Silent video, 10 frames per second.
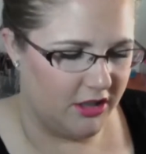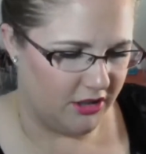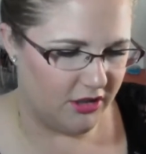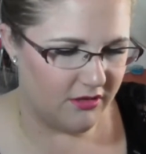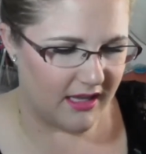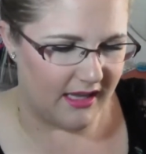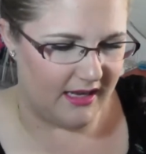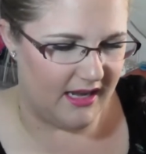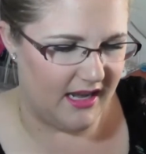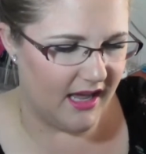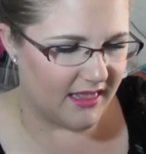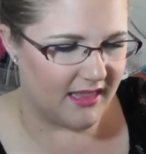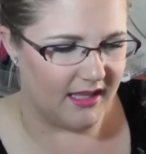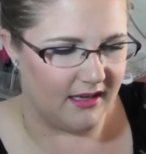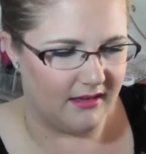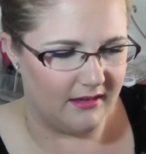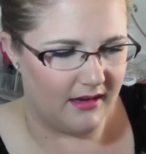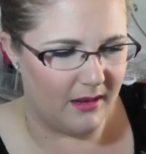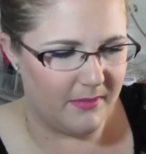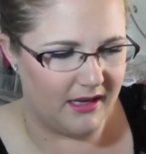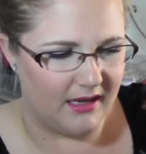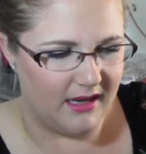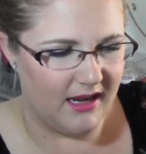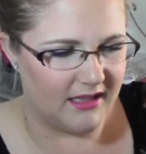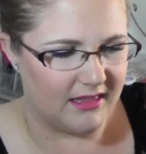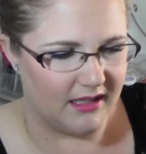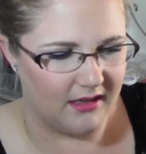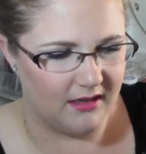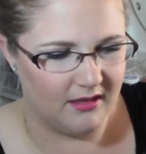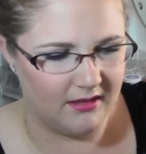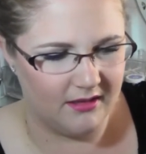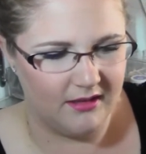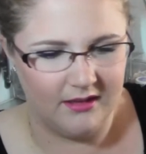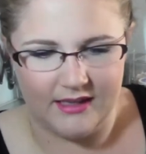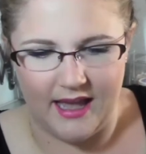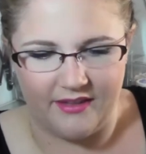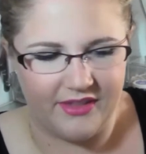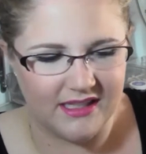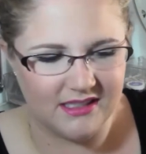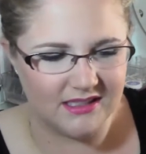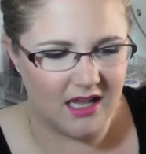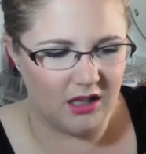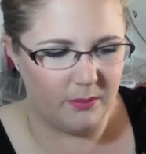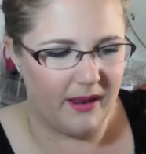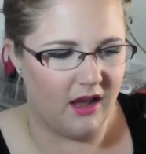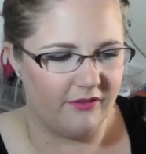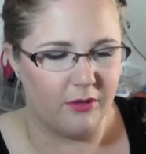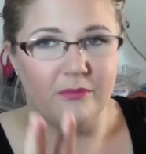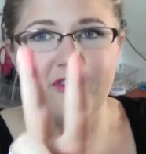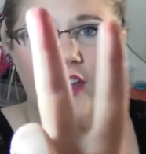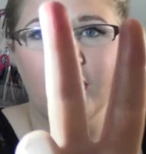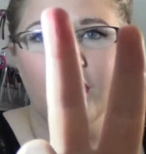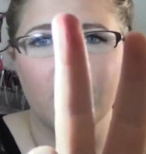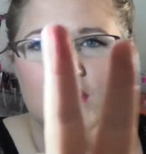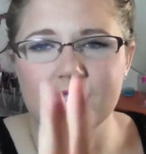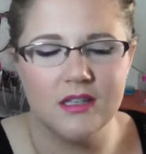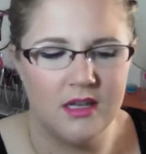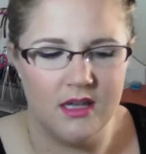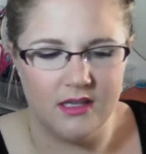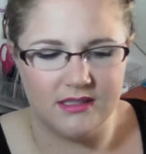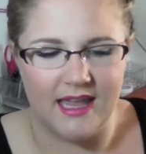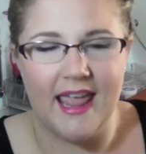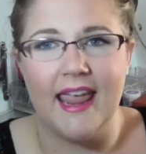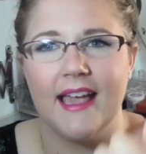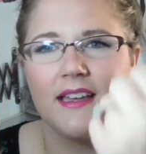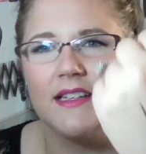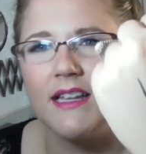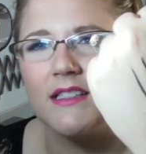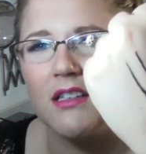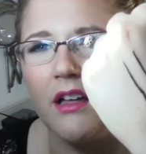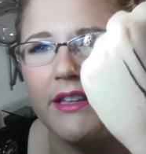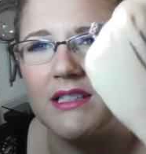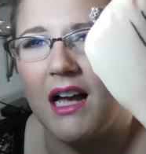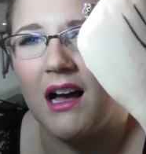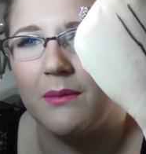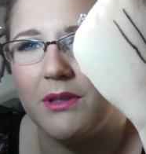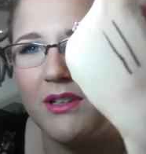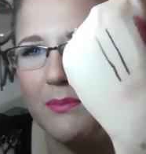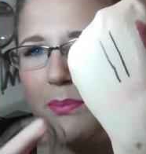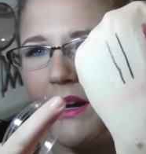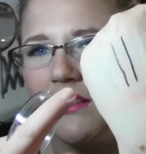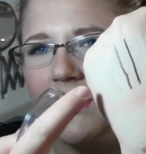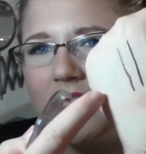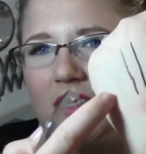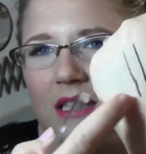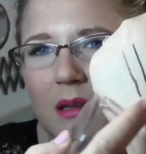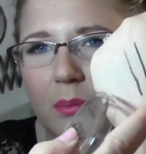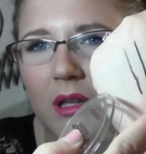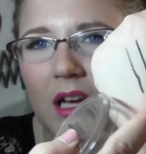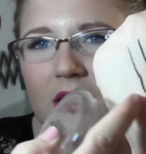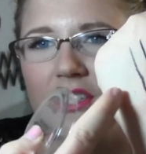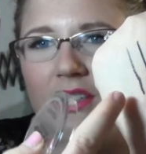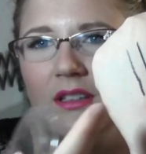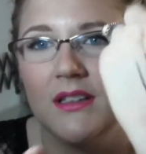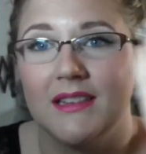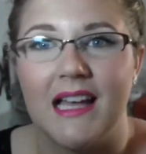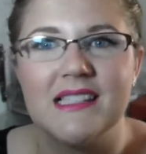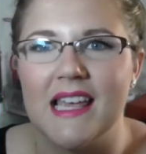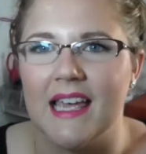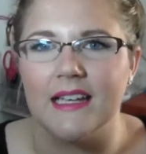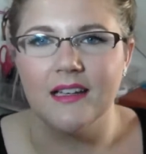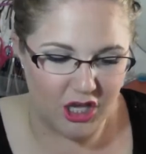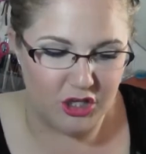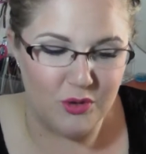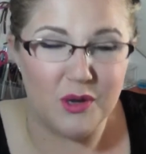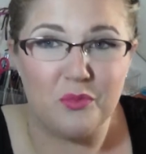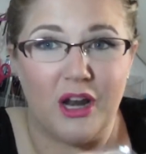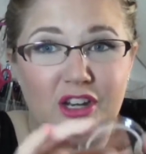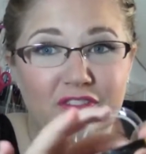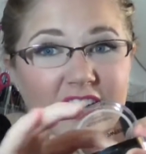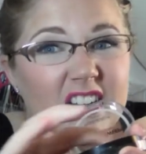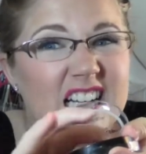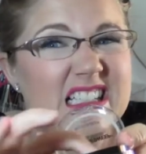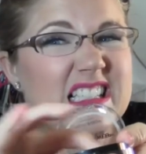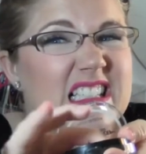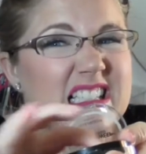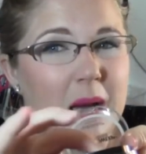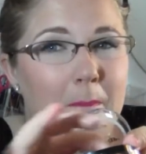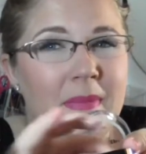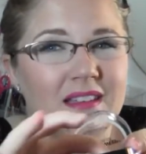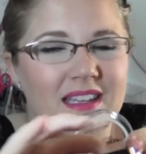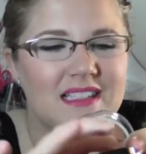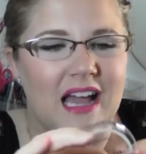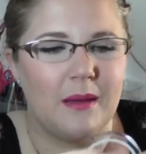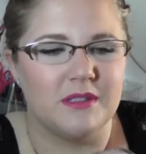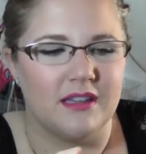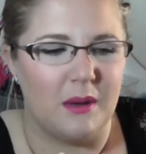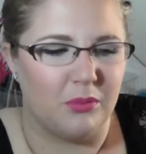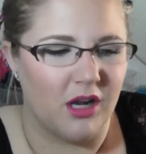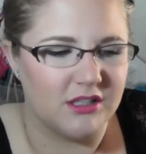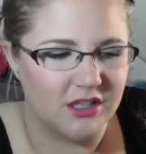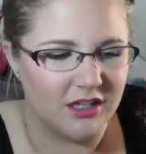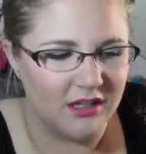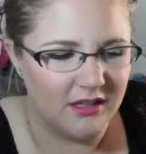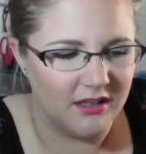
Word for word: you get nothing. I mean, nothing. Yeah, that's its color payoff from fingers to hand, it's on the top. You can barely just see the blush. That's it. You can run your finger a million times on that bronzer,